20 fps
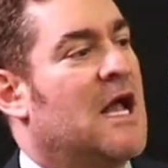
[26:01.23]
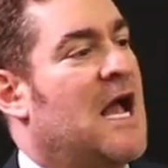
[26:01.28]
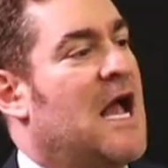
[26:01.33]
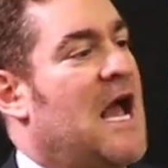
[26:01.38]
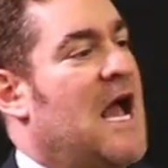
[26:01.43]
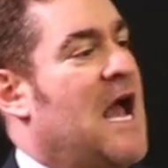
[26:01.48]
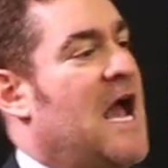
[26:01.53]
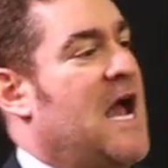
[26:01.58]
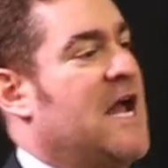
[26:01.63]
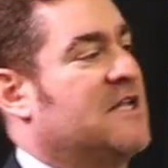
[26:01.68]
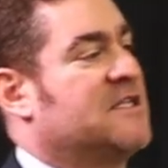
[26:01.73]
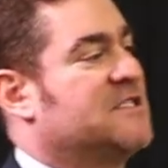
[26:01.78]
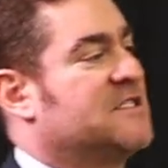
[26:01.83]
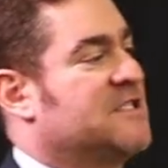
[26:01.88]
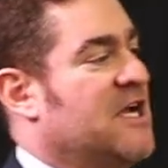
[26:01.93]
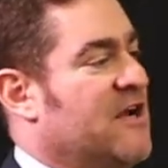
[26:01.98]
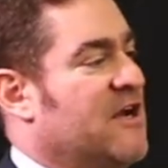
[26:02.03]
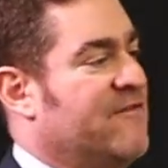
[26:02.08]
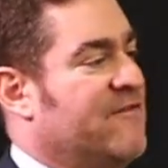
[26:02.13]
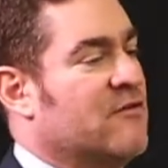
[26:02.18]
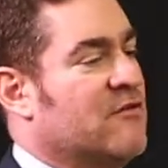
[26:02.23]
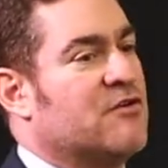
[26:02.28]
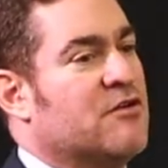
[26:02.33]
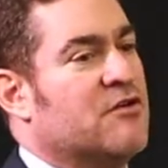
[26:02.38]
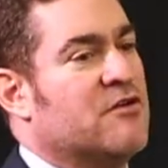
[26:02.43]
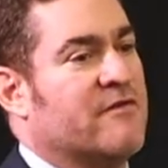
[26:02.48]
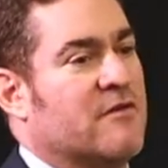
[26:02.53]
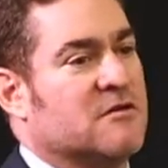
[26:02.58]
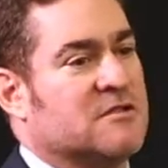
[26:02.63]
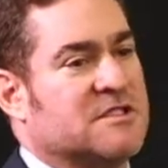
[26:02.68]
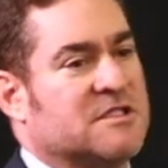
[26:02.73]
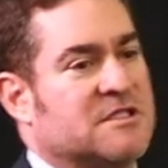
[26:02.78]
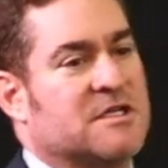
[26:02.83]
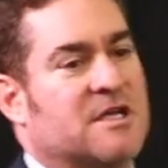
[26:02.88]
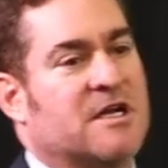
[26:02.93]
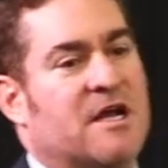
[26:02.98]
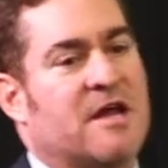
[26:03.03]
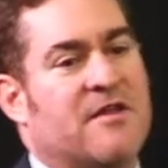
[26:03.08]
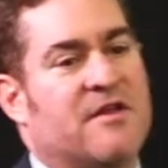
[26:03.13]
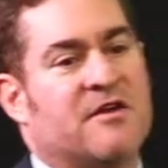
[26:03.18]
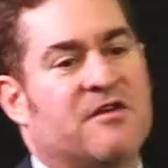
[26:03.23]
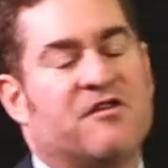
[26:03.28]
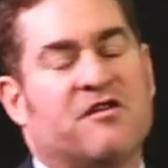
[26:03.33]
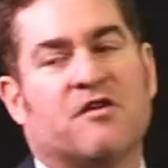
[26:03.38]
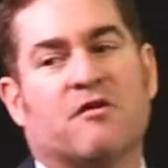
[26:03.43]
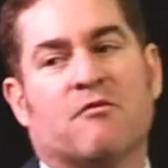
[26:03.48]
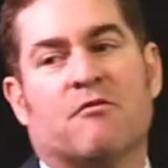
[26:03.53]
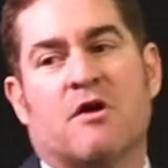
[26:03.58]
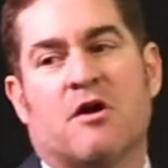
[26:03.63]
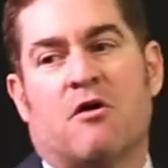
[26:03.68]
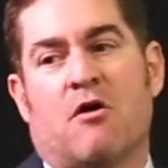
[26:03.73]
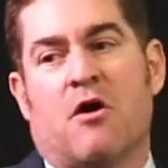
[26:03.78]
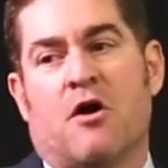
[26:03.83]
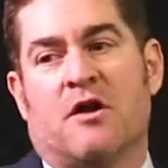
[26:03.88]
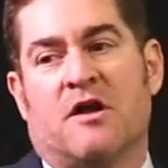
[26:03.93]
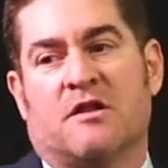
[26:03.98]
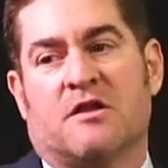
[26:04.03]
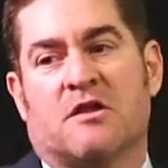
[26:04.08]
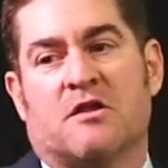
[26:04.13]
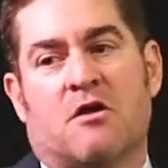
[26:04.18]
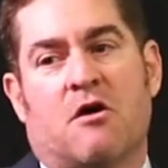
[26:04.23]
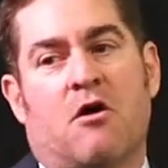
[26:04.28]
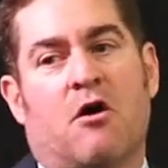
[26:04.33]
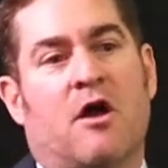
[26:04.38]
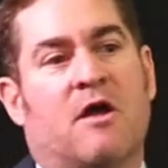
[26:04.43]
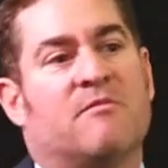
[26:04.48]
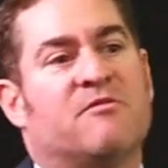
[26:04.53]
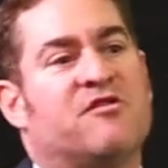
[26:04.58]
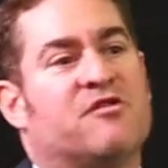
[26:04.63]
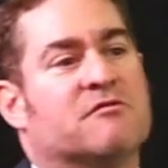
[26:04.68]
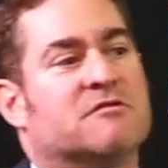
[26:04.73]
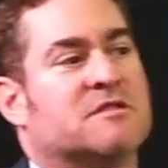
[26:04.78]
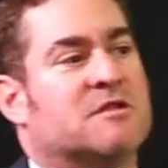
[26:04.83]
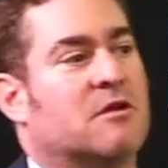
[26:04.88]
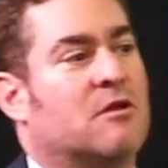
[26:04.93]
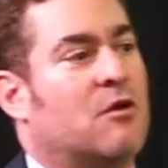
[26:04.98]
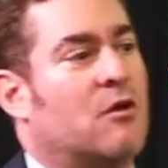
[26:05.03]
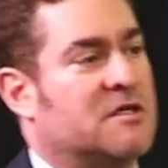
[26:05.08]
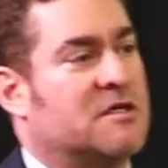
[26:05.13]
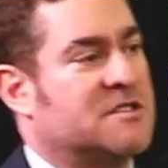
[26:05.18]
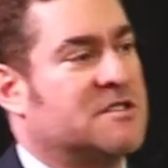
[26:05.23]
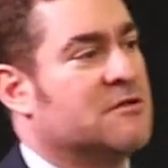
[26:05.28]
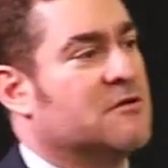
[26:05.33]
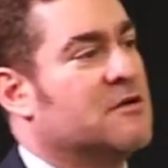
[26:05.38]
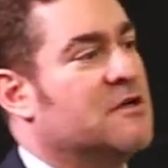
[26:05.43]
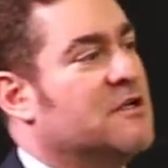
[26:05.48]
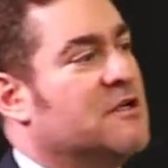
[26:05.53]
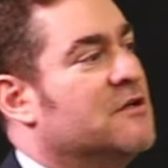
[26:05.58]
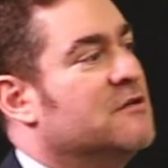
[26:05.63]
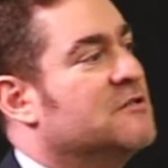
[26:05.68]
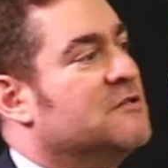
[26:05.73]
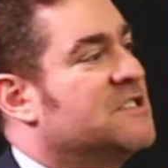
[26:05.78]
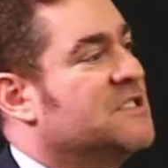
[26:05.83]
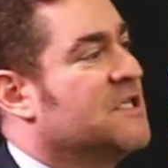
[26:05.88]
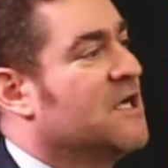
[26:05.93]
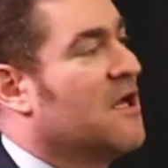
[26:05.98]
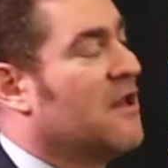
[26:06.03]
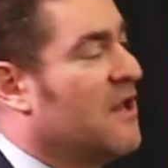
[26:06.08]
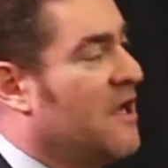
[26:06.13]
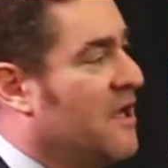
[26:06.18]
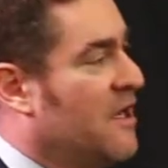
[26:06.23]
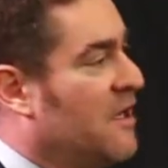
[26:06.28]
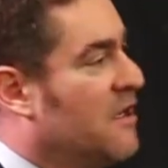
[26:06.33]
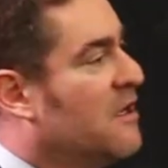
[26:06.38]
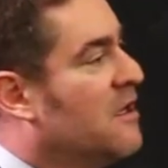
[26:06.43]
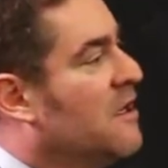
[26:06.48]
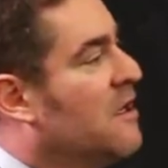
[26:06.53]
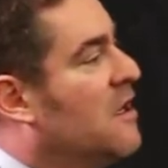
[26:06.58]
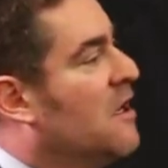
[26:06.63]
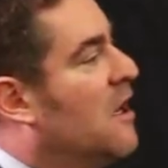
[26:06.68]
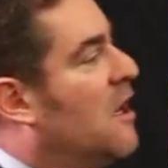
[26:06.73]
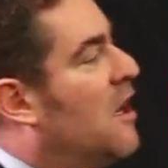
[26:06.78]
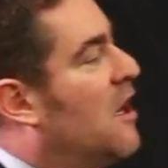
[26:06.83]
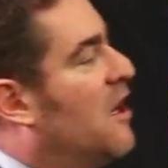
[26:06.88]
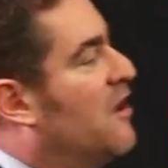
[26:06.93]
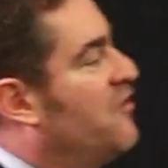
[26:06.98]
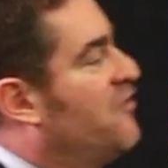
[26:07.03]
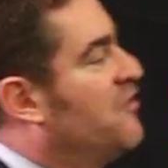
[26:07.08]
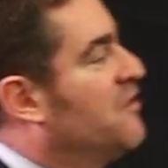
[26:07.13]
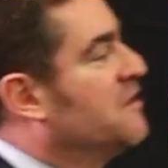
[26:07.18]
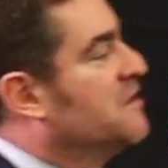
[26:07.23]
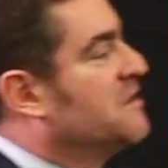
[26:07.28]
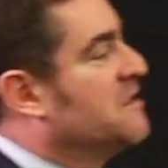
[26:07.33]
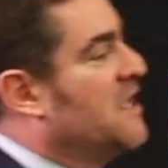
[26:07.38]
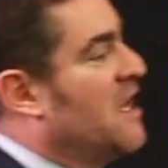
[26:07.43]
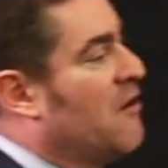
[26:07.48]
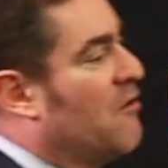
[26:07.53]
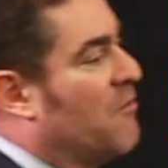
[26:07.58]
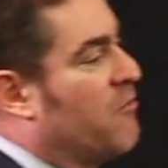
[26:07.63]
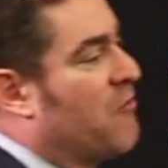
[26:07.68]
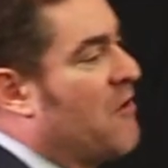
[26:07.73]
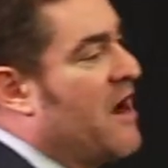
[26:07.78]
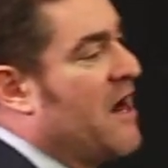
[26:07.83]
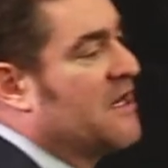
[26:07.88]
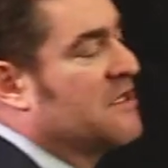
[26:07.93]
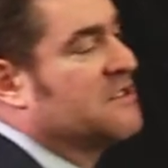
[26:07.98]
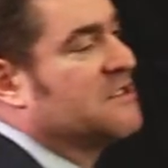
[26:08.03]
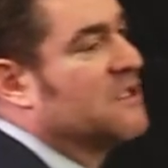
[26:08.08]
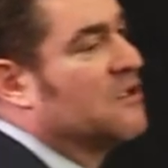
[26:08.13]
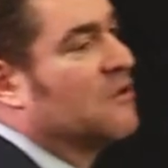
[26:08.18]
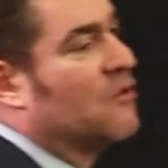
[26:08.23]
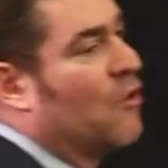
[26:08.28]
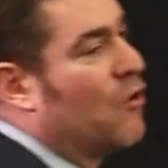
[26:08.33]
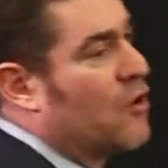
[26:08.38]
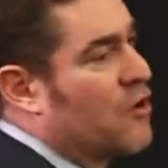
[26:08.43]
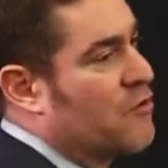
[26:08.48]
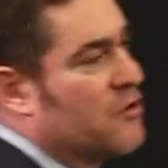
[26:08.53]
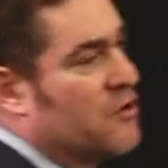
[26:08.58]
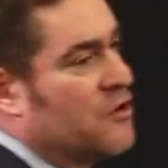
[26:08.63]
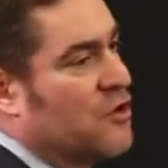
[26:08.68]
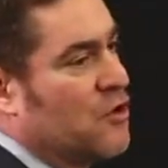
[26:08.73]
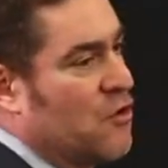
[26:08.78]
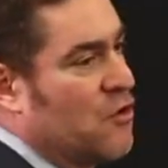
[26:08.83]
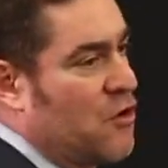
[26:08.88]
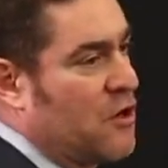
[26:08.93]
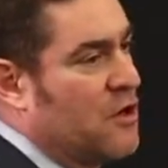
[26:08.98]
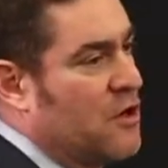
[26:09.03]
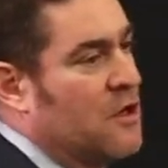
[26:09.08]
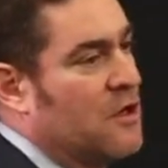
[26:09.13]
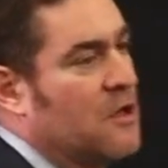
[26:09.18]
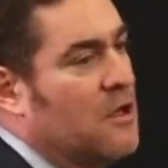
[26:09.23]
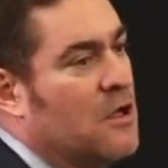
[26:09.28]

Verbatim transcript: at Stanford University, and then she went on. At the time, she was a law student at UCLA. Uh, she is now a practicing lawyer in New York.